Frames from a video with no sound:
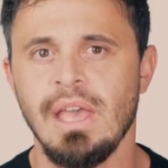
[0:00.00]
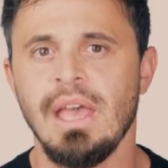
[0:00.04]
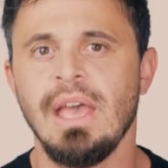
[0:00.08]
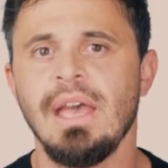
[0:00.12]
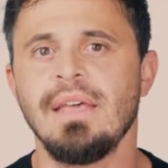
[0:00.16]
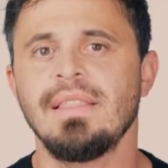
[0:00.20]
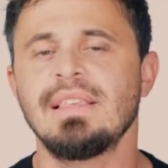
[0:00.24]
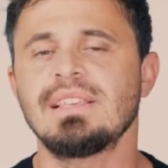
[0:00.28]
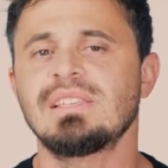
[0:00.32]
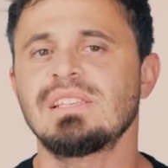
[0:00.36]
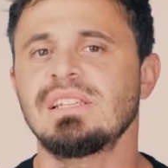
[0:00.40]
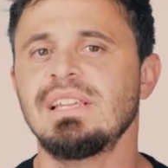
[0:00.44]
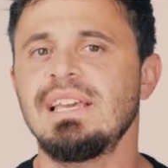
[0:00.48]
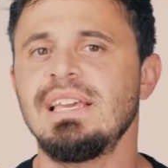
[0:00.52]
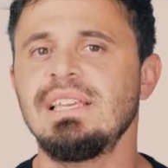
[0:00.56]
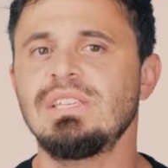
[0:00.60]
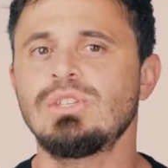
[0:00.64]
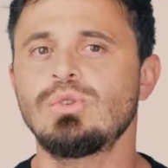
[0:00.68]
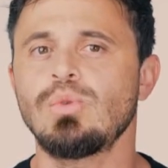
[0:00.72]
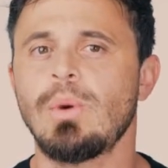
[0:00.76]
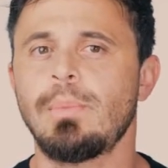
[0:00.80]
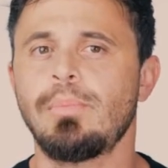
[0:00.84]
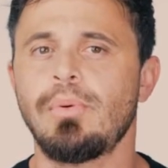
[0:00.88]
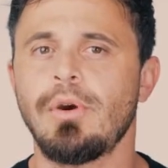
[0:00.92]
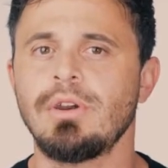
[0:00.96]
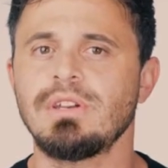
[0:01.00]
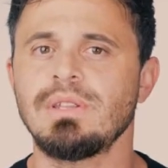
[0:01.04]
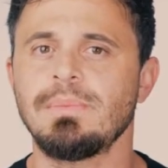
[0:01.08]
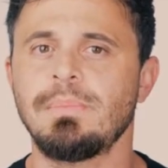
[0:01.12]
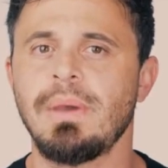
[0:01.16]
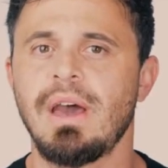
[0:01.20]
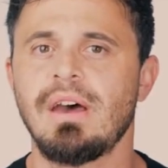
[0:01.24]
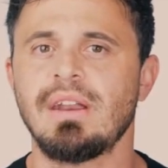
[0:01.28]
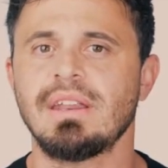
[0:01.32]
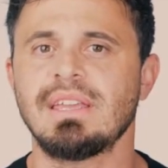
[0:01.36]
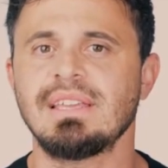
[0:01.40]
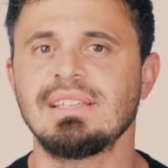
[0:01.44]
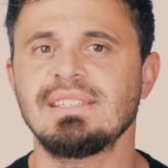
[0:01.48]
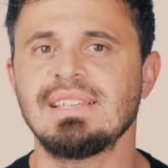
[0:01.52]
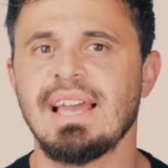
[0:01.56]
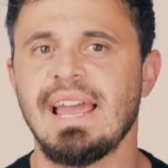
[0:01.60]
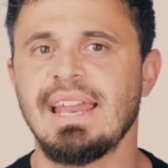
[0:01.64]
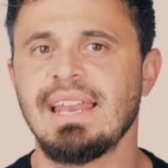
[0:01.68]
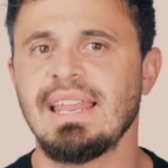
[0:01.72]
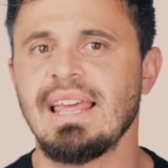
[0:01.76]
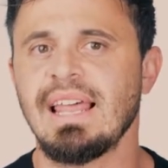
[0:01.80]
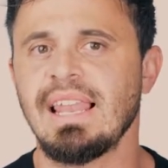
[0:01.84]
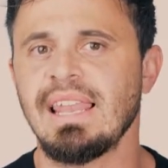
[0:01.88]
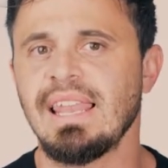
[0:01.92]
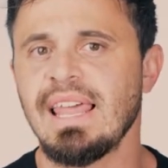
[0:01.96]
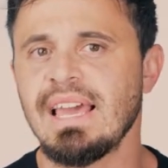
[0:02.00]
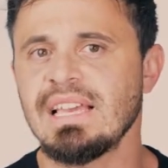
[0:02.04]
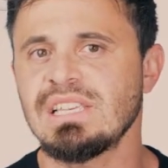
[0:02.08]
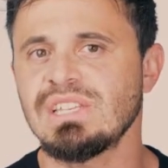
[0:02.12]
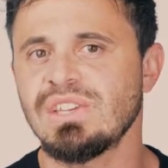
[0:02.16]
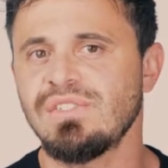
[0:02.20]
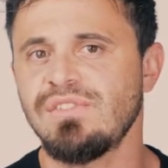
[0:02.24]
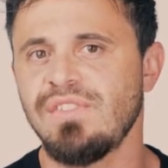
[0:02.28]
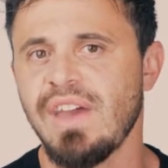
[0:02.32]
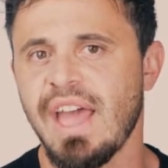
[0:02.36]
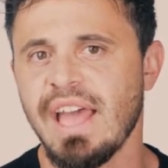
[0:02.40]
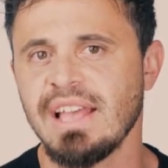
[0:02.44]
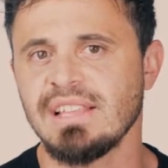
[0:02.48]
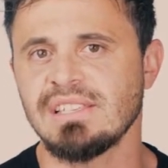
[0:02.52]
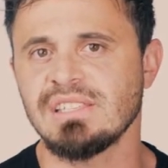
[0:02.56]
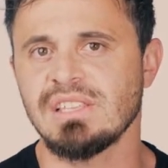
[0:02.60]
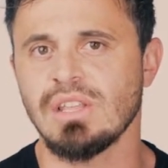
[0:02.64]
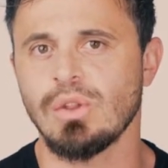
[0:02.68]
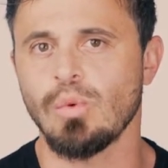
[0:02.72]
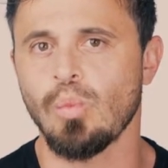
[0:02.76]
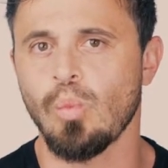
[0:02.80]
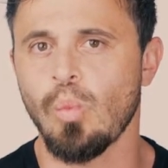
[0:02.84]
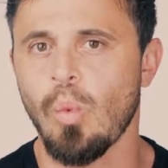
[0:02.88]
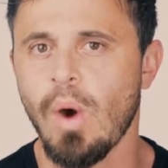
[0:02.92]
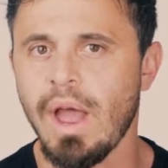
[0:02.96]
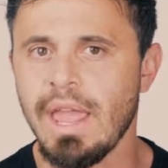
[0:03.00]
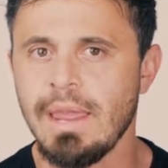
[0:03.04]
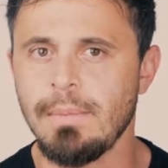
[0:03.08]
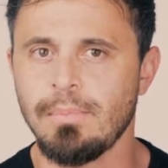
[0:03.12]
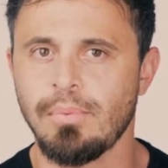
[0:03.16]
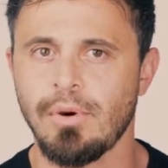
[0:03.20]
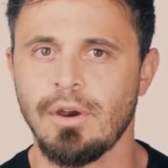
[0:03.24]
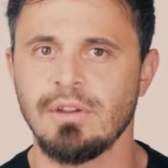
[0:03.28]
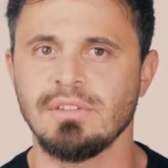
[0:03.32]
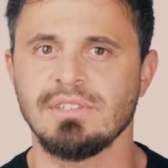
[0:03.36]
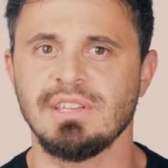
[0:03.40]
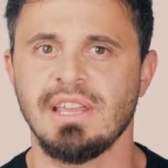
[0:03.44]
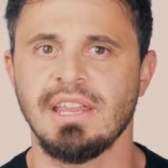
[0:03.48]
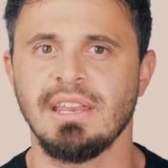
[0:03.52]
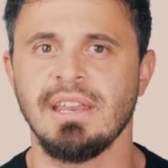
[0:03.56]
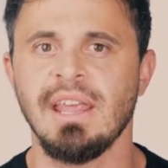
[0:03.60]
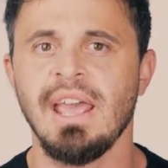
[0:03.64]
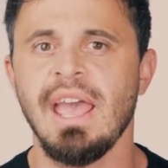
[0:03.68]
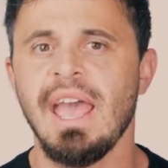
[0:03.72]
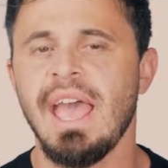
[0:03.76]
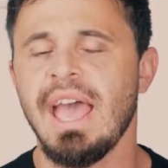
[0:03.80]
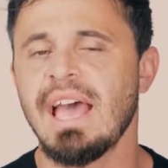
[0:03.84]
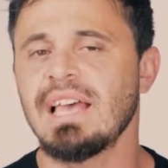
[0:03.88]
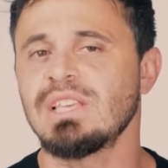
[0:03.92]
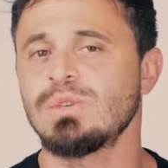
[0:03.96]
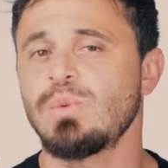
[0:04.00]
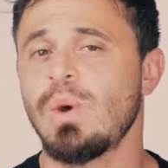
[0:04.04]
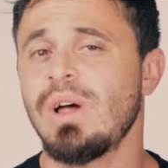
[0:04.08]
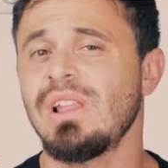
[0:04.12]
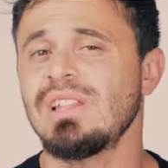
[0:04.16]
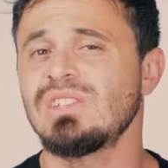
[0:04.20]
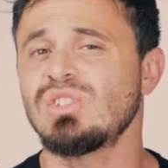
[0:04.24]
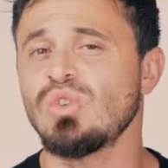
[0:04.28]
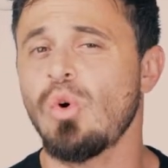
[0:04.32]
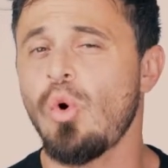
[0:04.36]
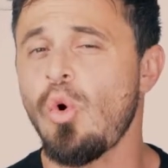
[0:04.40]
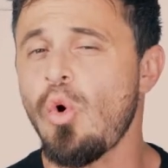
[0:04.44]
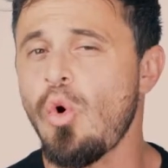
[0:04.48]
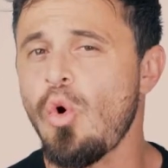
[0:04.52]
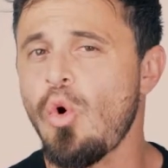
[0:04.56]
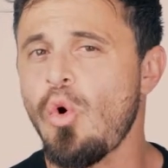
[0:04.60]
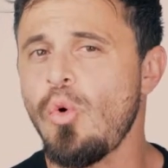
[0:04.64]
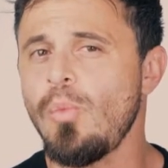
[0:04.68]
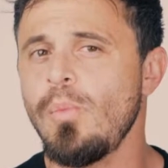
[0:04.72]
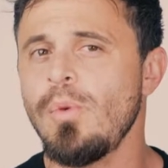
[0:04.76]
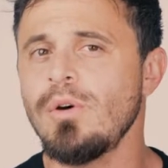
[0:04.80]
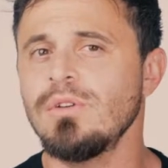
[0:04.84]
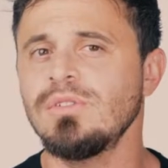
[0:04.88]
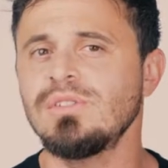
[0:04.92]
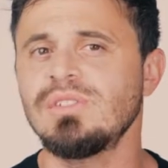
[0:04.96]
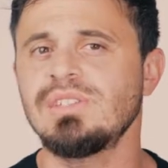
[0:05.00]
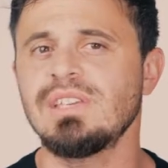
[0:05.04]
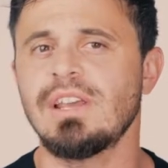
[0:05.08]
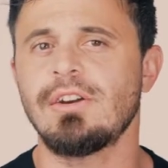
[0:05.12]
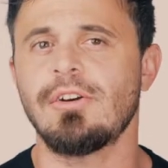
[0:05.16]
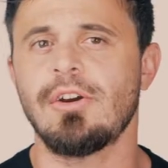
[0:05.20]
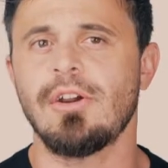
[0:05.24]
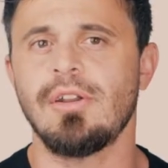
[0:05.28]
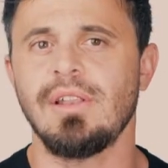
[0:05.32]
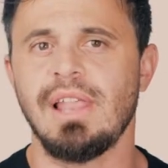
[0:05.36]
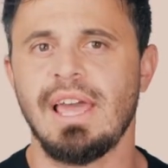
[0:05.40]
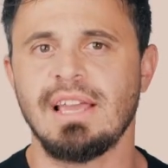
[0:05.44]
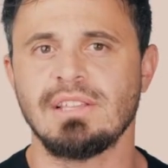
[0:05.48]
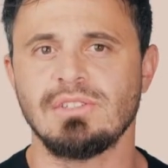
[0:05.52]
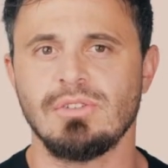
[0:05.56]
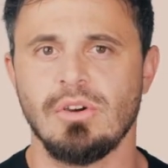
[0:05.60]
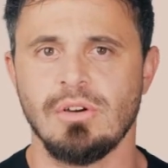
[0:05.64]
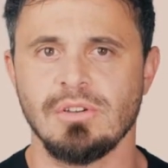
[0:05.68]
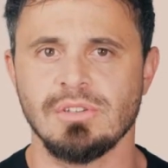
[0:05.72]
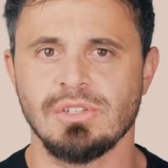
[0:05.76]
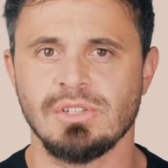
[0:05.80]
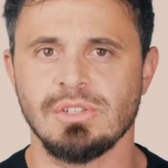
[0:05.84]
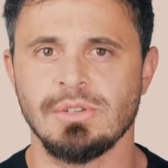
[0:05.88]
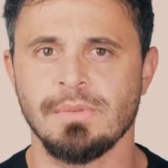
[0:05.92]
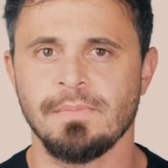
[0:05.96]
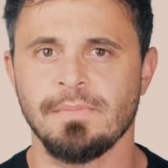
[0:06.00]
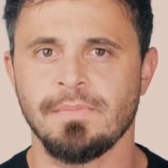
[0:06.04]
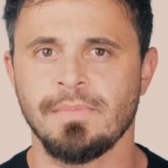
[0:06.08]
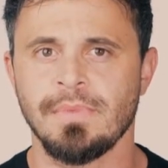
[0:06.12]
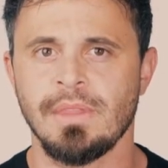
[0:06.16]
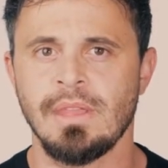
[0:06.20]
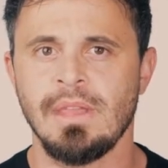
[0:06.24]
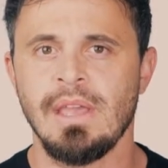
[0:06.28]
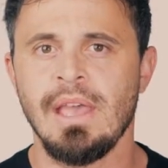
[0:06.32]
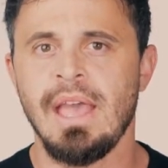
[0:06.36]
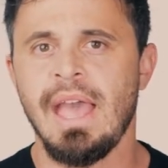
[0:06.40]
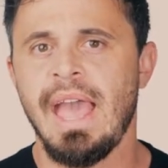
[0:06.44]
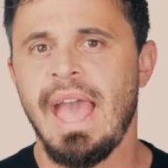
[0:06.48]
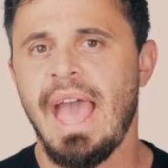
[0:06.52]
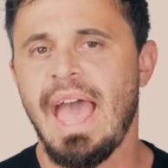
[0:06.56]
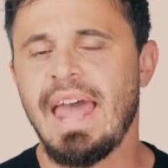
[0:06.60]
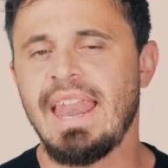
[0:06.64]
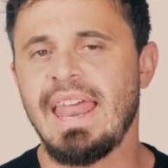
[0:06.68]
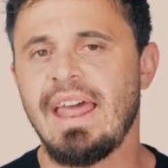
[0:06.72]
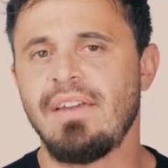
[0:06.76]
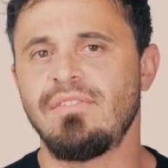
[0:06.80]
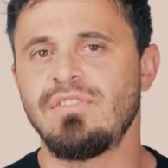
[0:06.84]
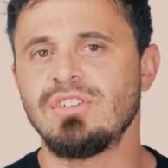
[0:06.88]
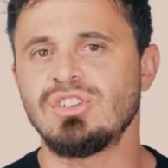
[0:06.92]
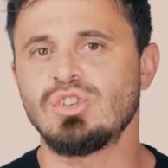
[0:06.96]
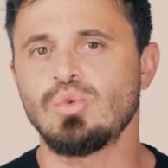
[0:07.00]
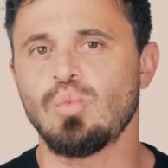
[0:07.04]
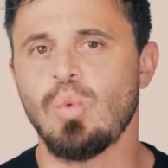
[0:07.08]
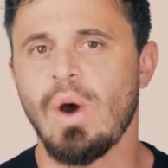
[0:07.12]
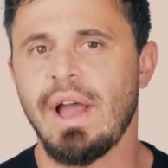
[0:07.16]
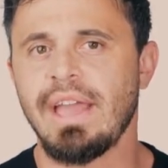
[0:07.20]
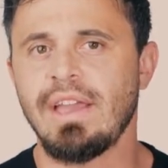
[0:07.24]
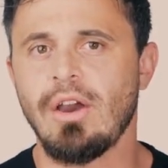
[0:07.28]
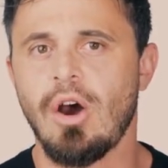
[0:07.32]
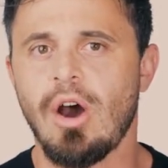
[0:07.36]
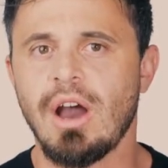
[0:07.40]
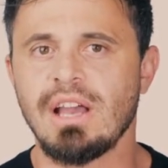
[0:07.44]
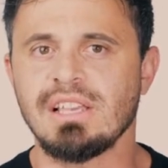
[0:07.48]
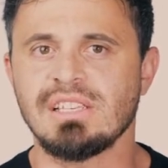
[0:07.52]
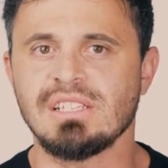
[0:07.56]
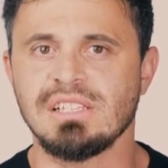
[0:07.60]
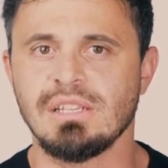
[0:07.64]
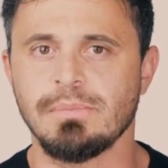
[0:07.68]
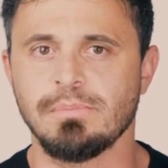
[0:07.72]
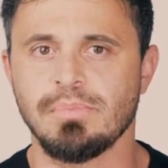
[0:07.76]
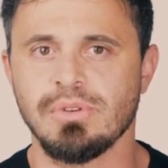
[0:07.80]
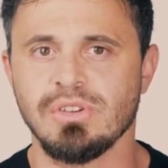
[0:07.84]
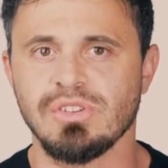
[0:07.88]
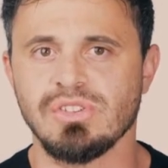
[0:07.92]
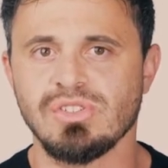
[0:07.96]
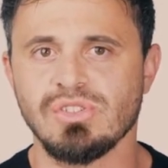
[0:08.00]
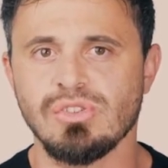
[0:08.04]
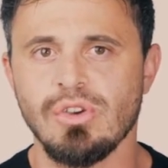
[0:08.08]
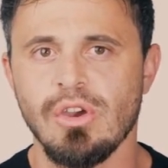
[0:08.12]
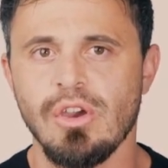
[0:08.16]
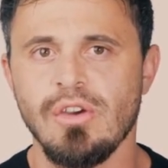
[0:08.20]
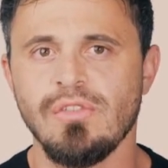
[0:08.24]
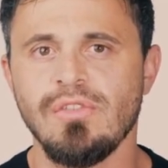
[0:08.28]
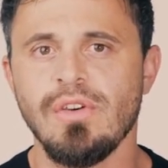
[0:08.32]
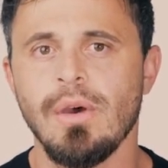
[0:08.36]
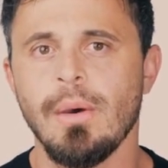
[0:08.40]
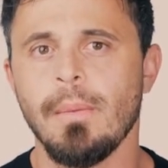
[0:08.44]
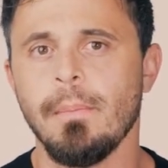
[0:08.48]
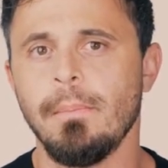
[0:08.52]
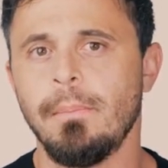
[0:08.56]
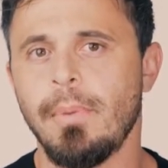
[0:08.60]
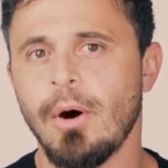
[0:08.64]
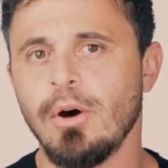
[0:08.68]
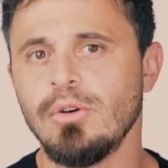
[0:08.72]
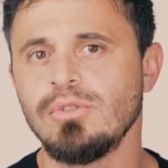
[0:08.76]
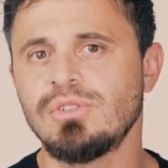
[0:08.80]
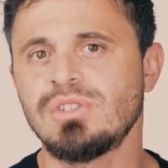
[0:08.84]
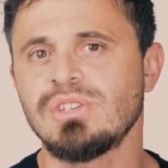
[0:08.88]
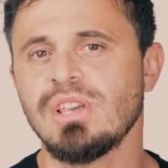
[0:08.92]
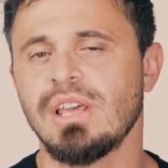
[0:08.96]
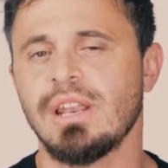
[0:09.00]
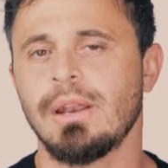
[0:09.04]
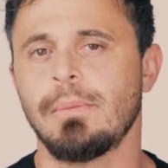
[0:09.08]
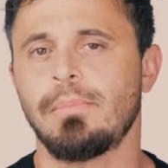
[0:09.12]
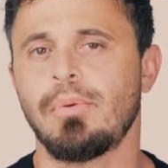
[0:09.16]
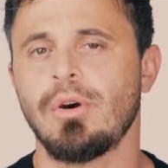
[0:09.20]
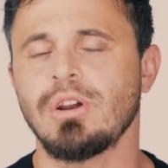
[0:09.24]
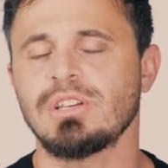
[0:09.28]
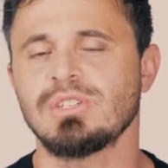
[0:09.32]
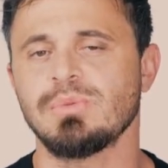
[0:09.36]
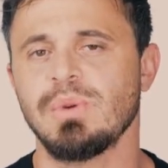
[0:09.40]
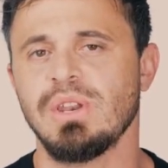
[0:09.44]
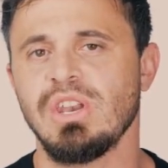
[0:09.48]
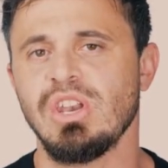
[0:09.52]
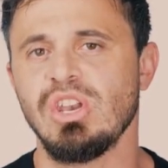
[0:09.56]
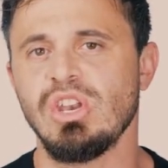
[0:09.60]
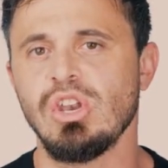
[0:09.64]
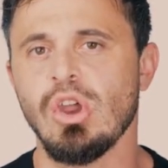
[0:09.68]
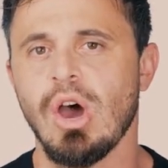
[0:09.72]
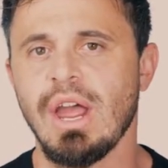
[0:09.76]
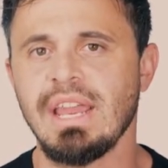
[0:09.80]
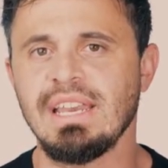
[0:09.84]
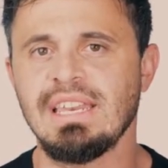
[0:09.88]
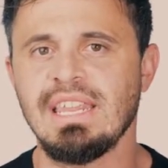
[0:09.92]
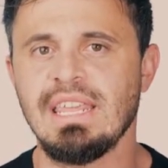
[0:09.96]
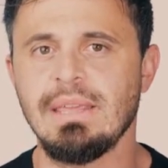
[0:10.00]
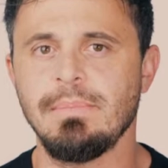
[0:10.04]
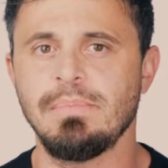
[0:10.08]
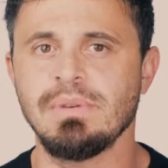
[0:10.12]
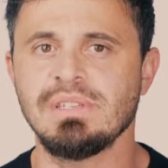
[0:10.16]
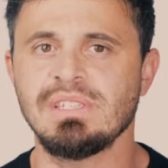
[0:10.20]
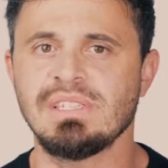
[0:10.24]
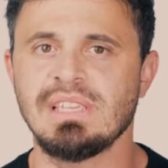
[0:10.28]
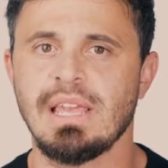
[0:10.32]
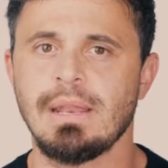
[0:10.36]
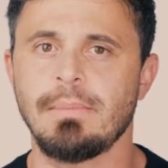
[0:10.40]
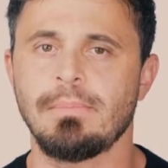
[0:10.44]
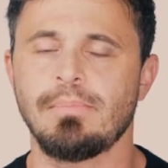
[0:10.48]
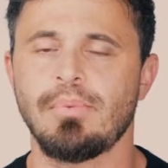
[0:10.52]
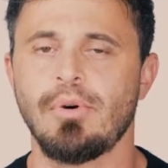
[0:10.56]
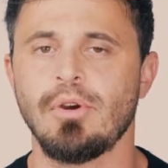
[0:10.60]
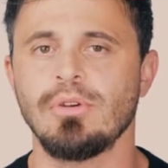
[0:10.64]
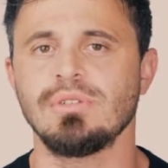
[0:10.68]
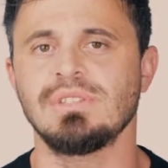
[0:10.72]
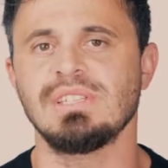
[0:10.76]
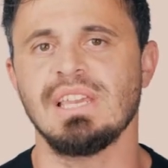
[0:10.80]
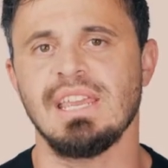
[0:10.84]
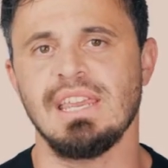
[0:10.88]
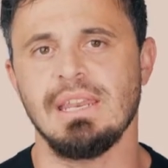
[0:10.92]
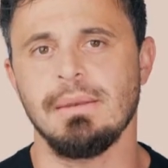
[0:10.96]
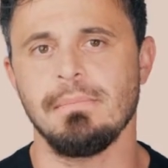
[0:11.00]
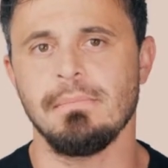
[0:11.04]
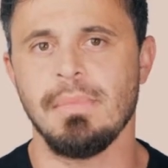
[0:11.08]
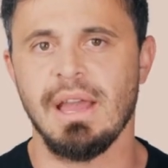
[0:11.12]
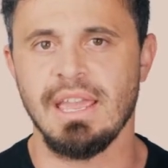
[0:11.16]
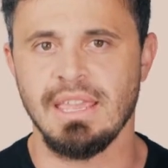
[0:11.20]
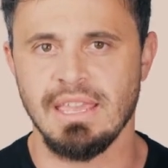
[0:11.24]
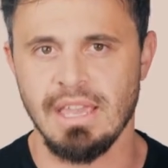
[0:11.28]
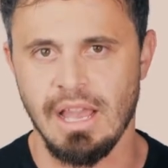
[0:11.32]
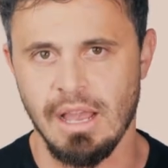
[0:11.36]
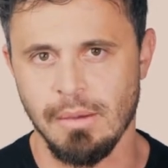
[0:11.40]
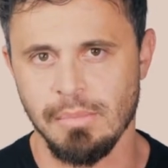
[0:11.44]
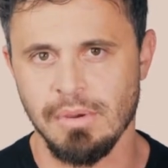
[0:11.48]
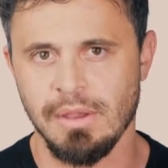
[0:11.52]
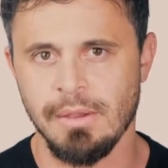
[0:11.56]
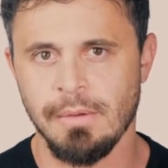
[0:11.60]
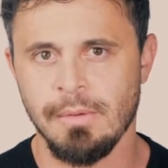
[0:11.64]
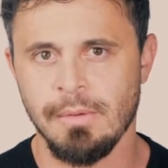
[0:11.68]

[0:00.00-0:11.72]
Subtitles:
This leads to a protein powder containing less fats than whey protein, as well as almost zero lactose. An average whey isolate per serve boasts an approximately 90% protein makeup.